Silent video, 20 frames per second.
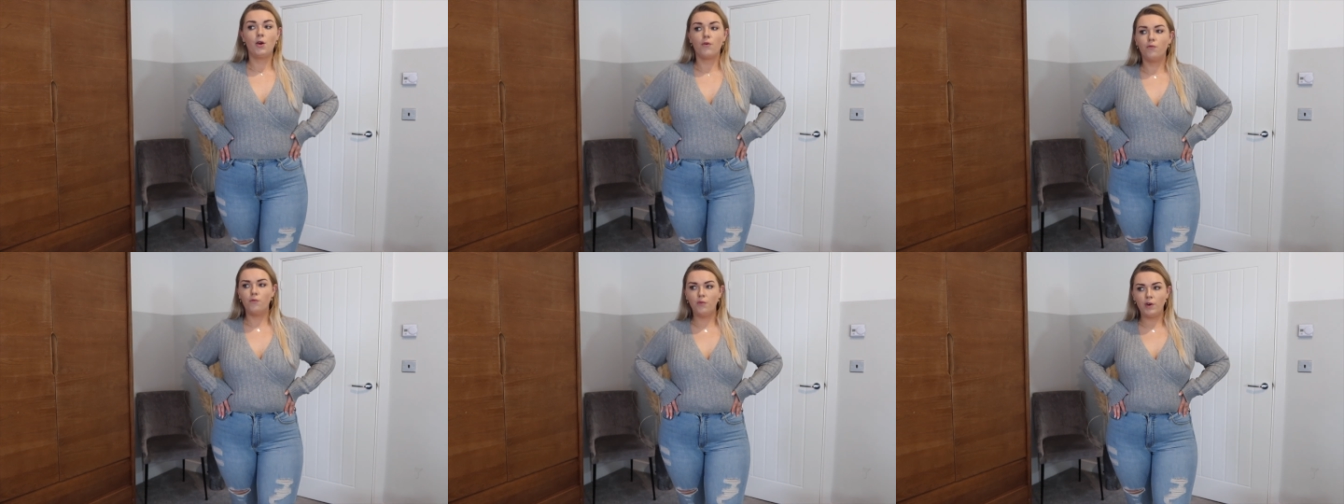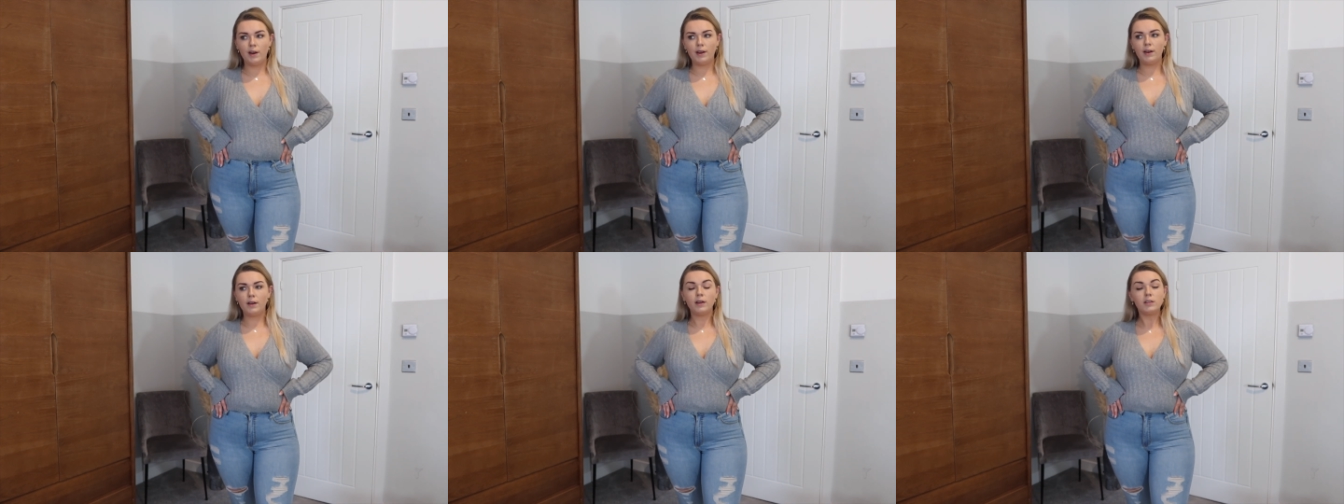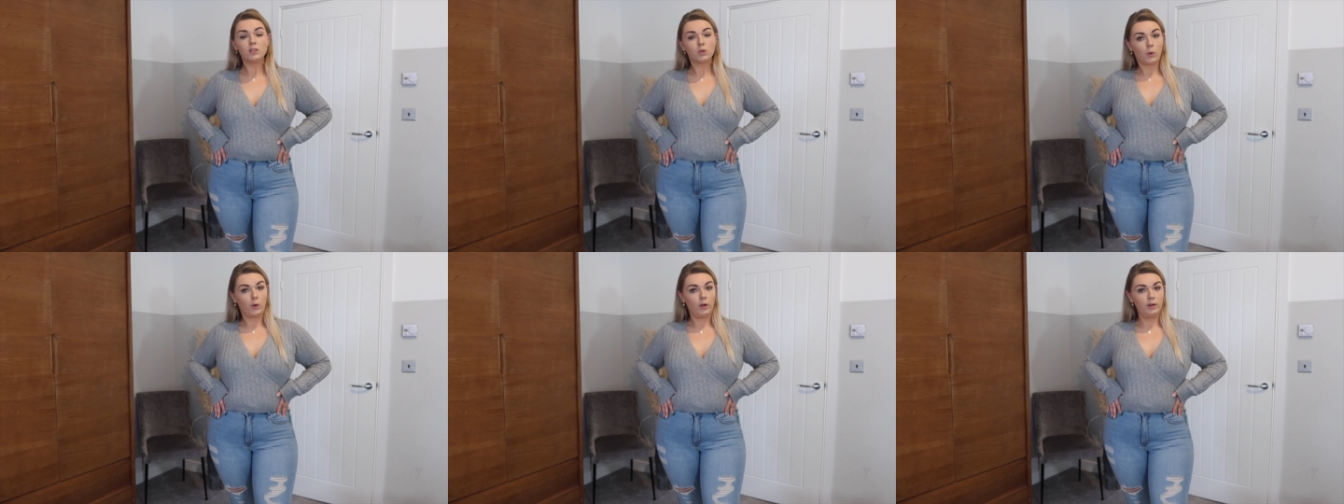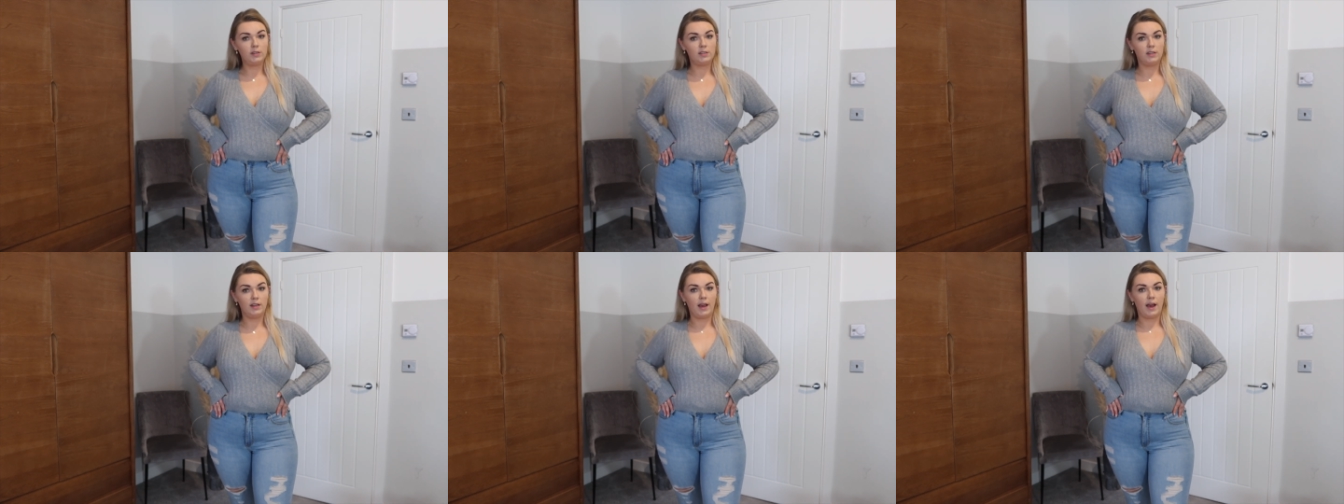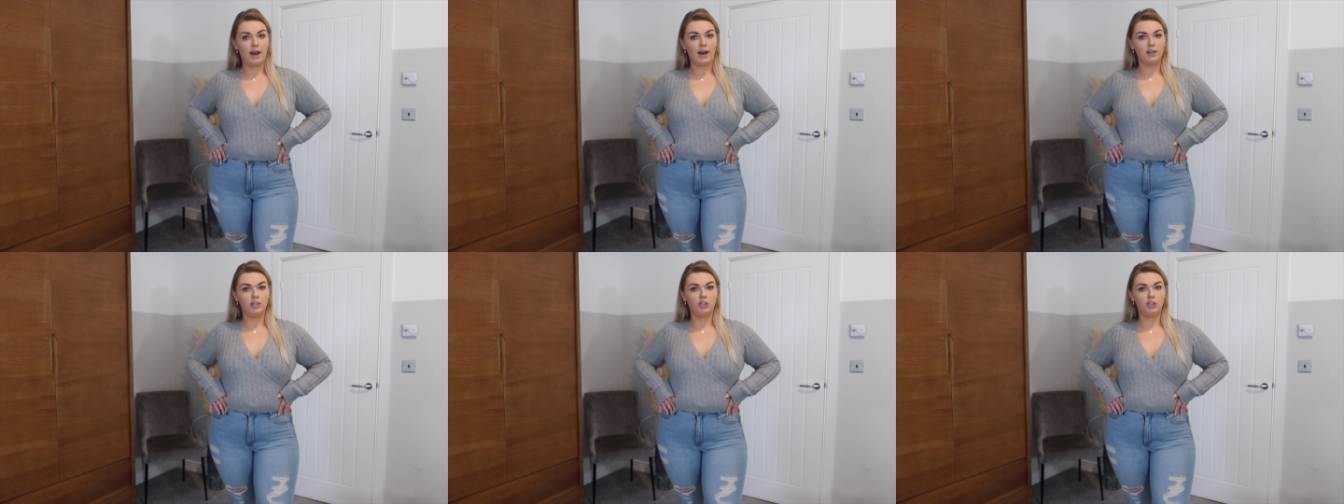Really nice quality
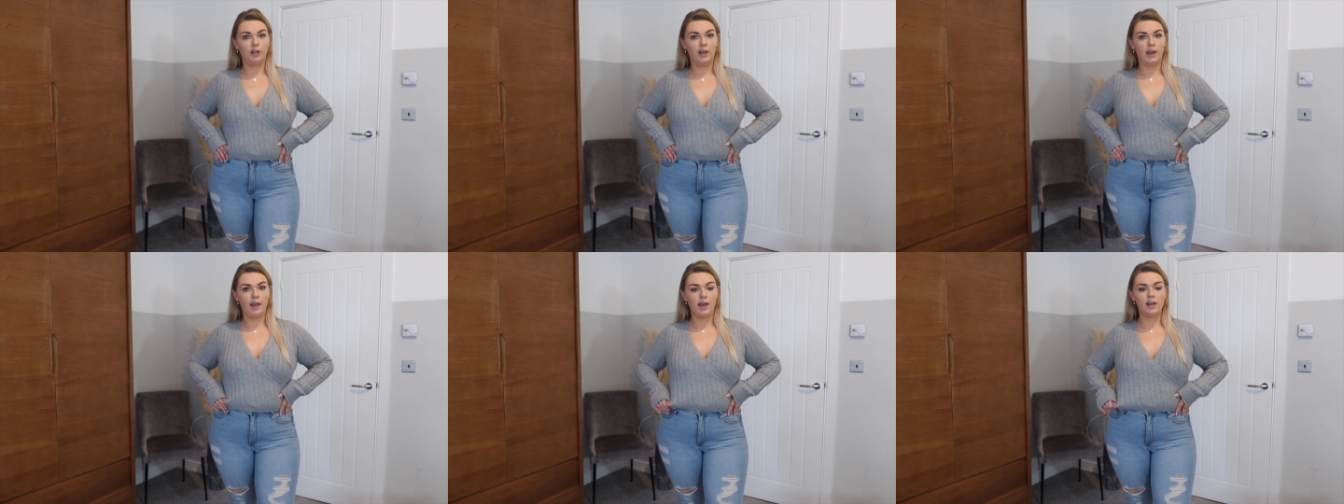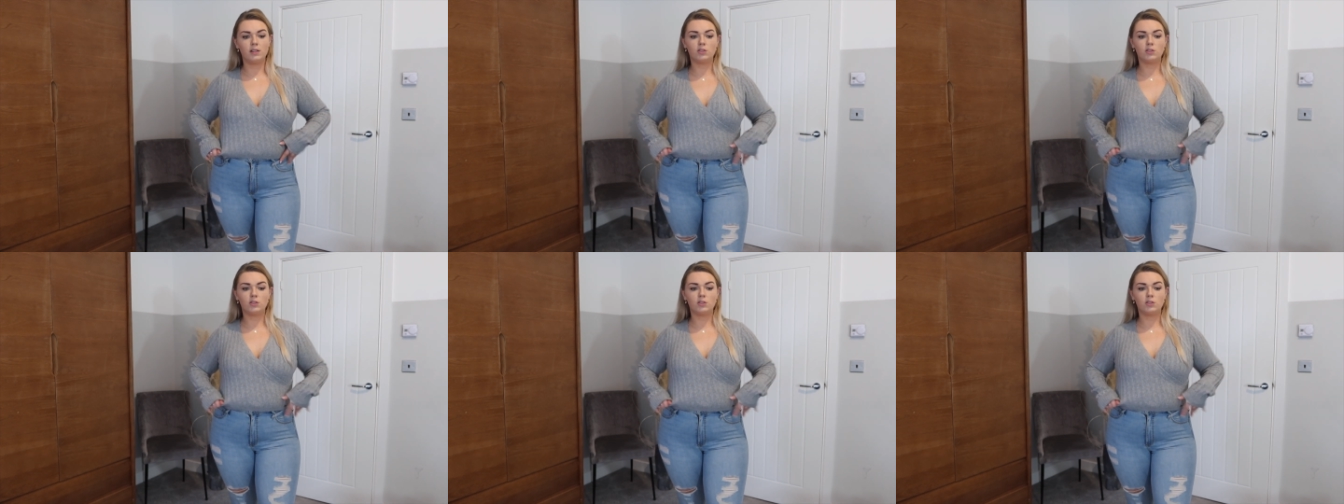actually.